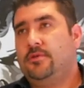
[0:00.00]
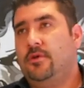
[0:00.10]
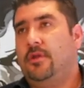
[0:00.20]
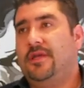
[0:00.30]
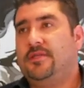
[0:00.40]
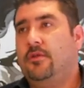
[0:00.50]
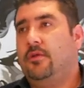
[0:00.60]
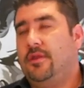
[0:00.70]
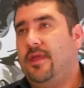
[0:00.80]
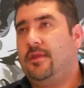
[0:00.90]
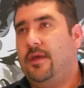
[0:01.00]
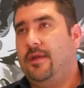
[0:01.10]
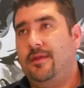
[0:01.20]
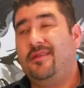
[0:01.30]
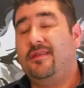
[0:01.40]
So that's another thing
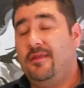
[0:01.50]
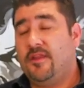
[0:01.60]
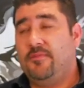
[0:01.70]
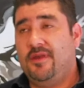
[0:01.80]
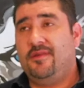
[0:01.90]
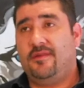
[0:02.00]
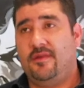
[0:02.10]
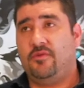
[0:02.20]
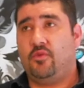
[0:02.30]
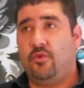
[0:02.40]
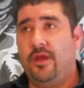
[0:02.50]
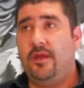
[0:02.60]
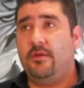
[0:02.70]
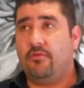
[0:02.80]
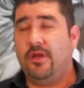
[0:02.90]
that, and in this business, it's
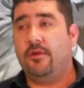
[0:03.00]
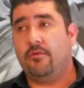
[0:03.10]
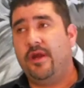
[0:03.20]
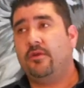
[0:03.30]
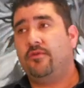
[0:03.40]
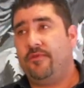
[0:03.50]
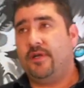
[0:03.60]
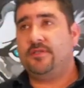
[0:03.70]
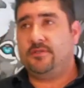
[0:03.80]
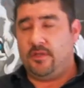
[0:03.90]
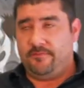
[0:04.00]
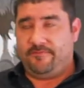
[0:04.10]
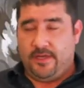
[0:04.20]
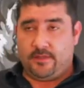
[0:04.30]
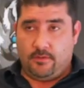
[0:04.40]
really, really rare to
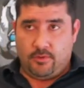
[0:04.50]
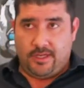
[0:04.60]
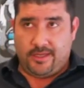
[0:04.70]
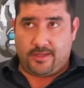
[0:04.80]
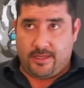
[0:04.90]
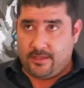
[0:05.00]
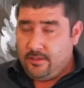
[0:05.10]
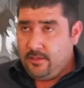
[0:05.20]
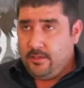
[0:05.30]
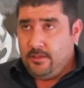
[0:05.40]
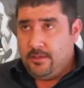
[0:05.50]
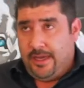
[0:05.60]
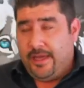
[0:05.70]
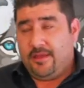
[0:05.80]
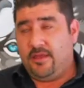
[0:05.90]
find someone like that.
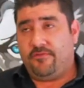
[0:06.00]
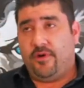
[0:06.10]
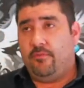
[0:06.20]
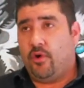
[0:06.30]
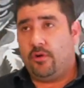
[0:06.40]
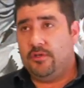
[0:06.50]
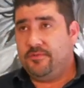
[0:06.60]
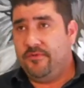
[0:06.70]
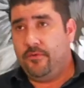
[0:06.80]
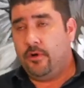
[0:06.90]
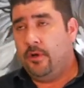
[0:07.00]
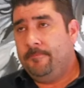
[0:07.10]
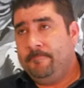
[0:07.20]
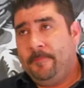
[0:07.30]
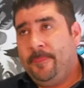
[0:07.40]
I had different brokers
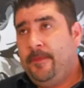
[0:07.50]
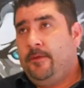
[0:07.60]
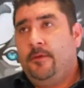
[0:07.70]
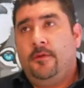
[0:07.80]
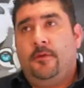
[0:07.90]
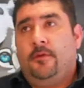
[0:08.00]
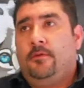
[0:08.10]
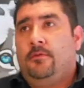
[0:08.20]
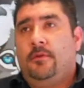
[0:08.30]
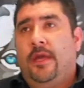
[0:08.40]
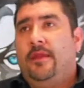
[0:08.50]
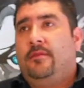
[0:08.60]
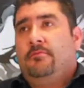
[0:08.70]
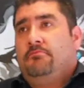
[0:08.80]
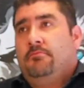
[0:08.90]
before,
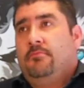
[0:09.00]
and